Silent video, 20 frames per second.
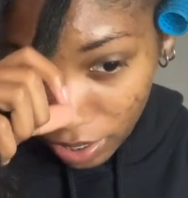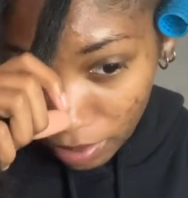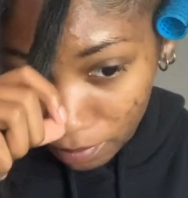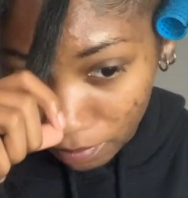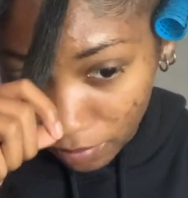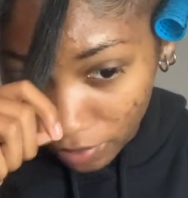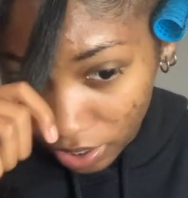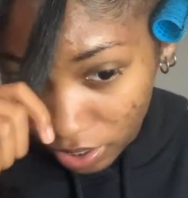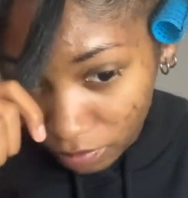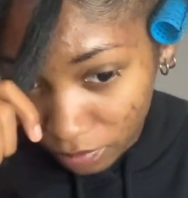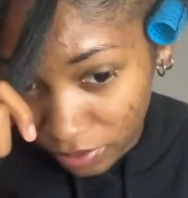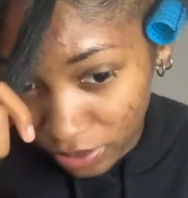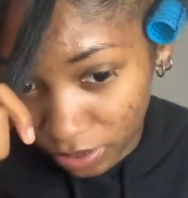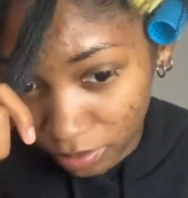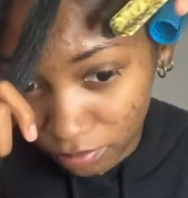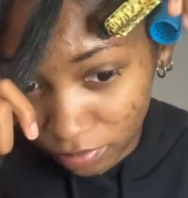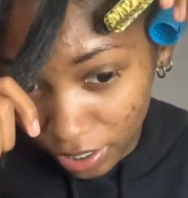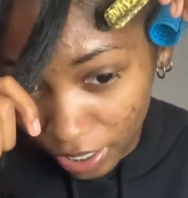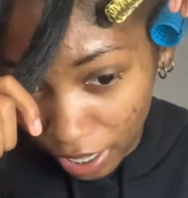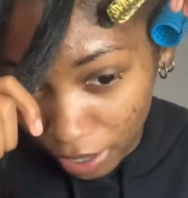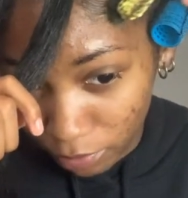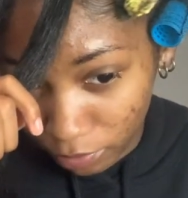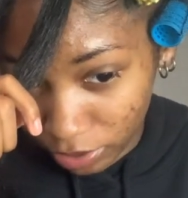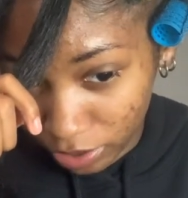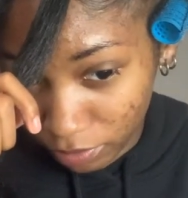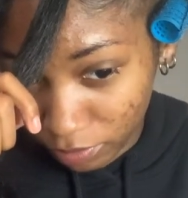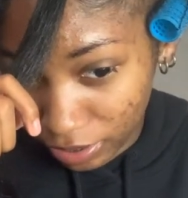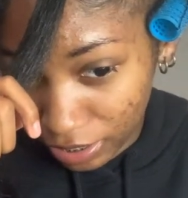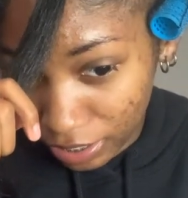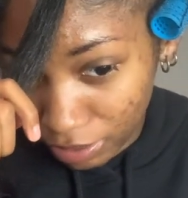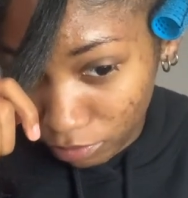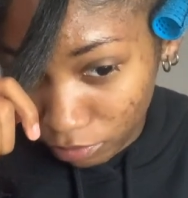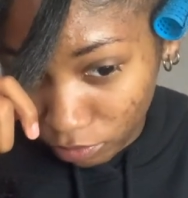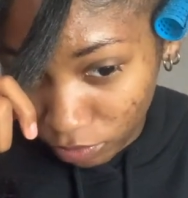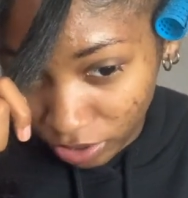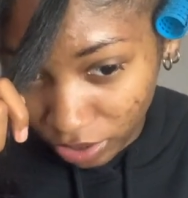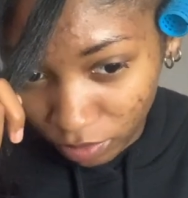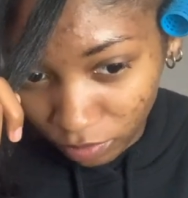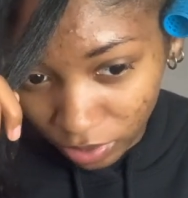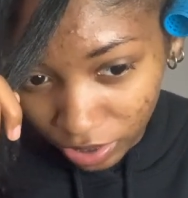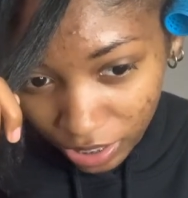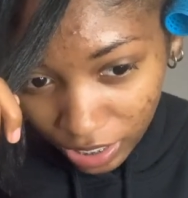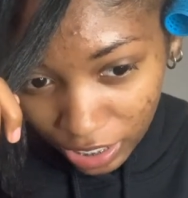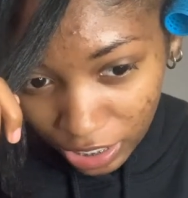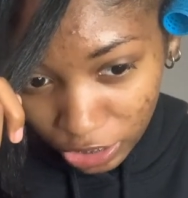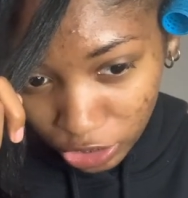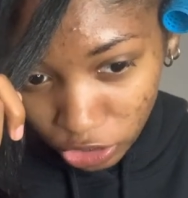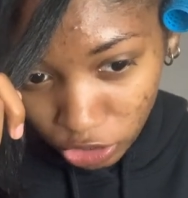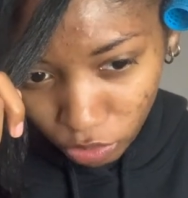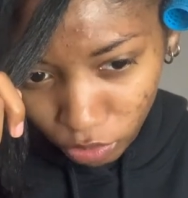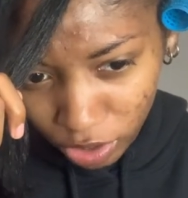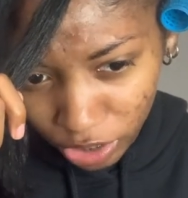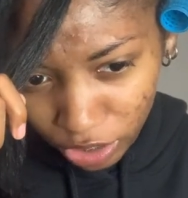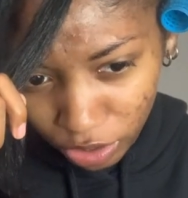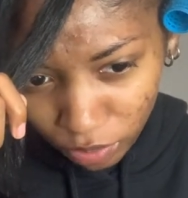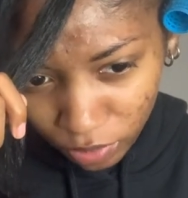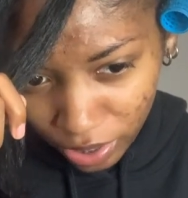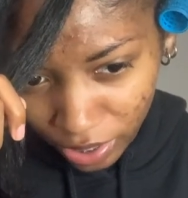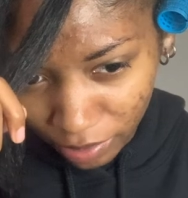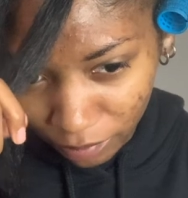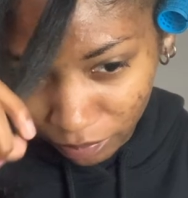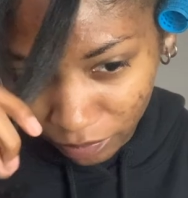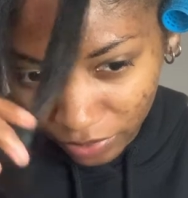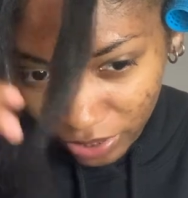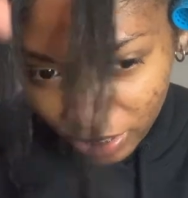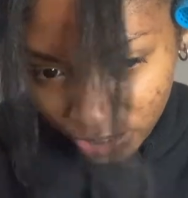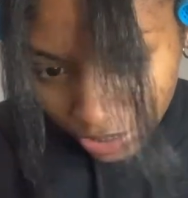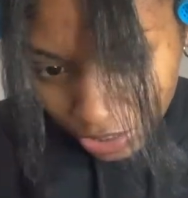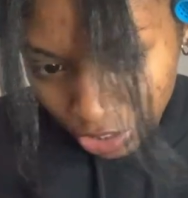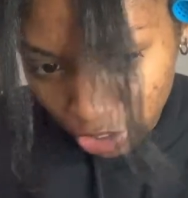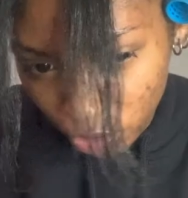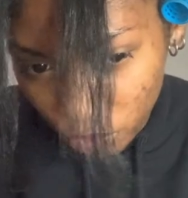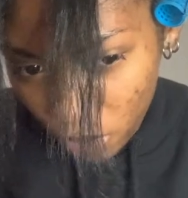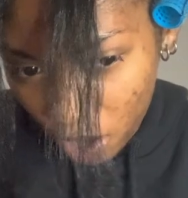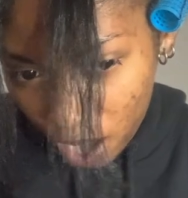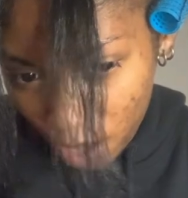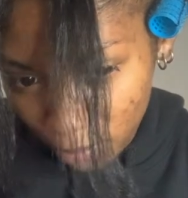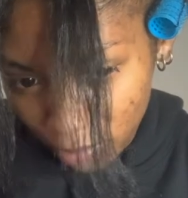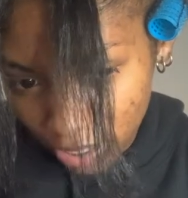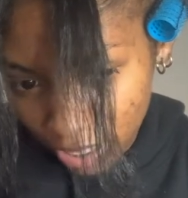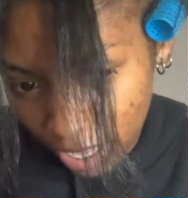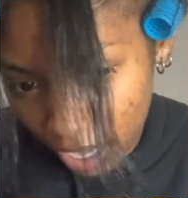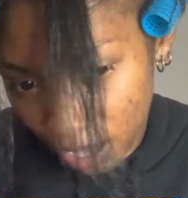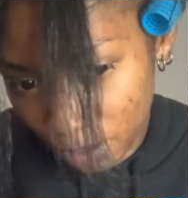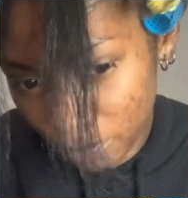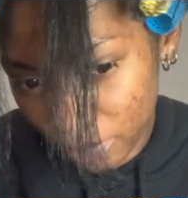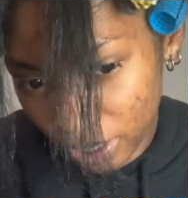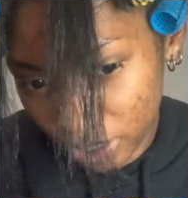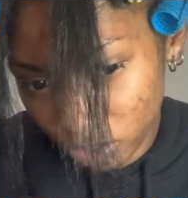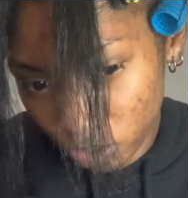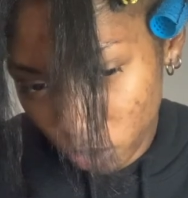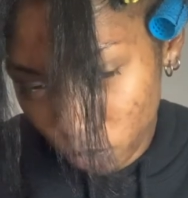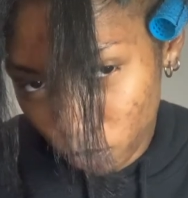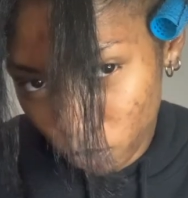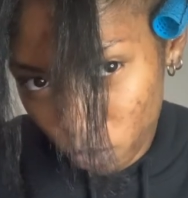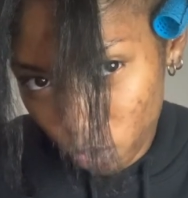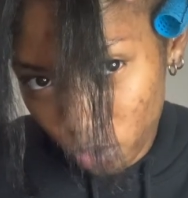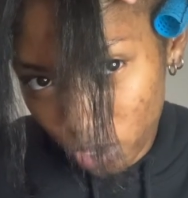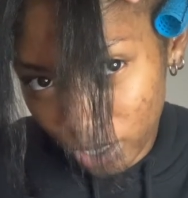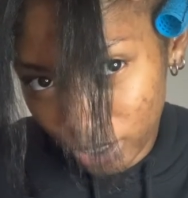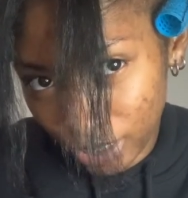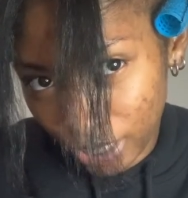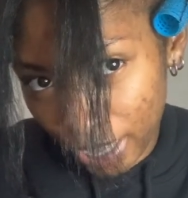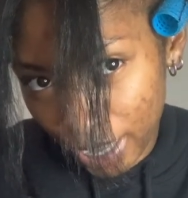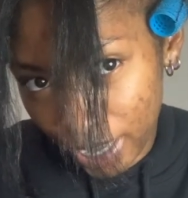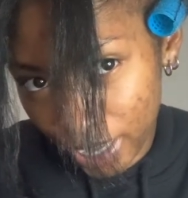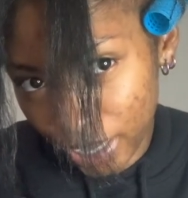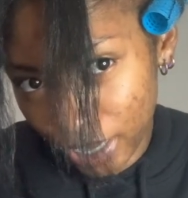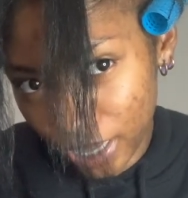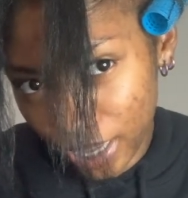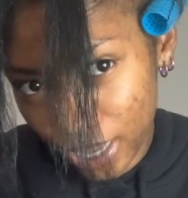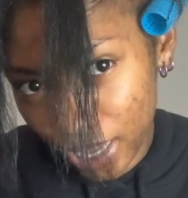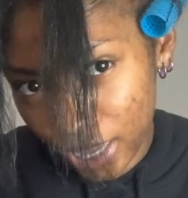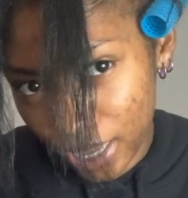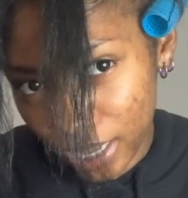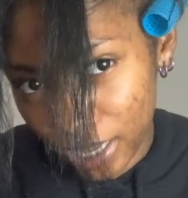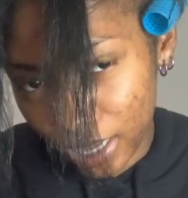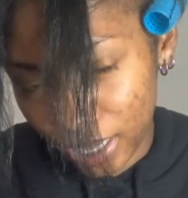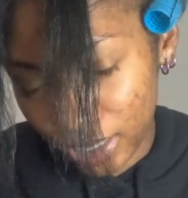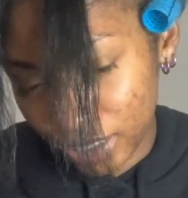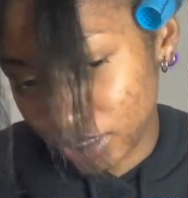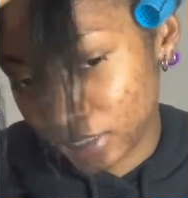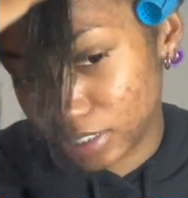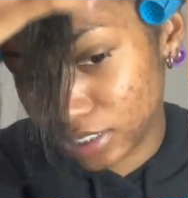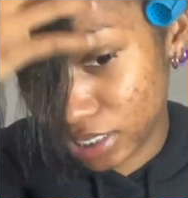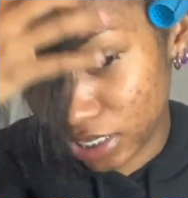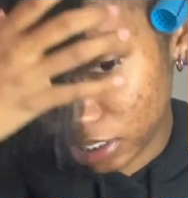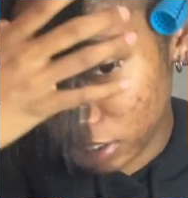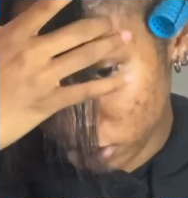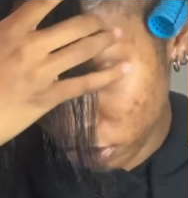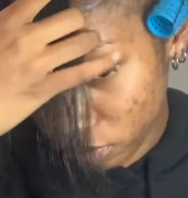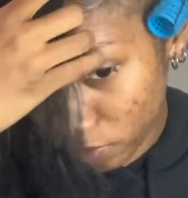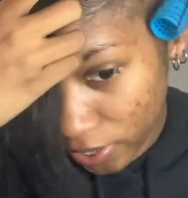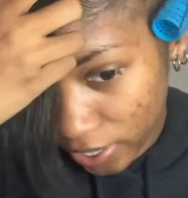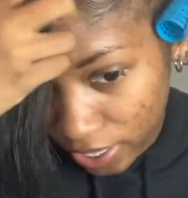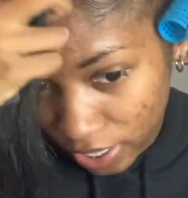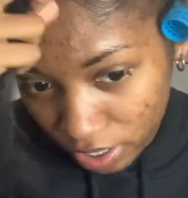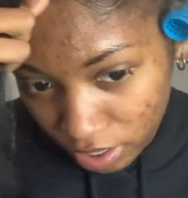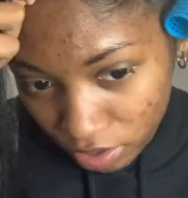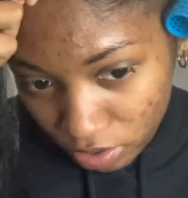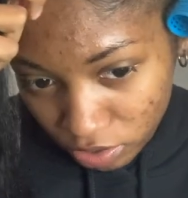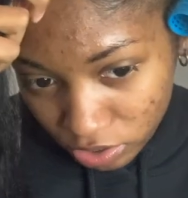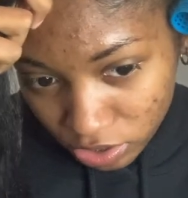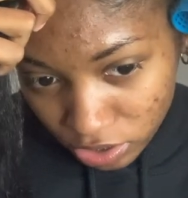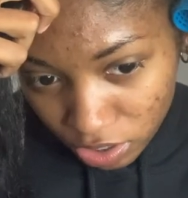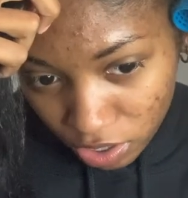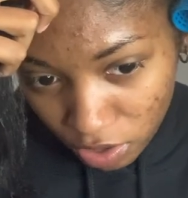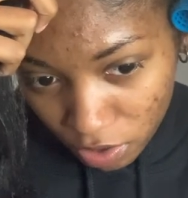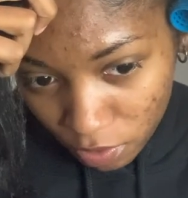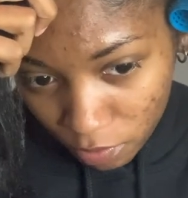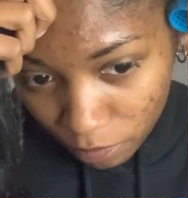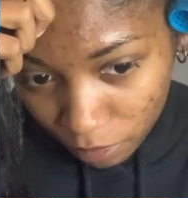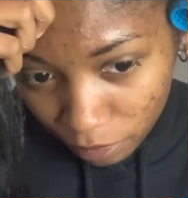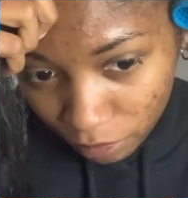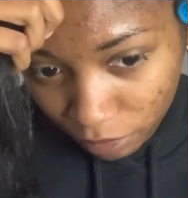Makeup is something that I really, really, really, really enjoy doing. It's a new hobby that I picked up on like in 10th grade or so.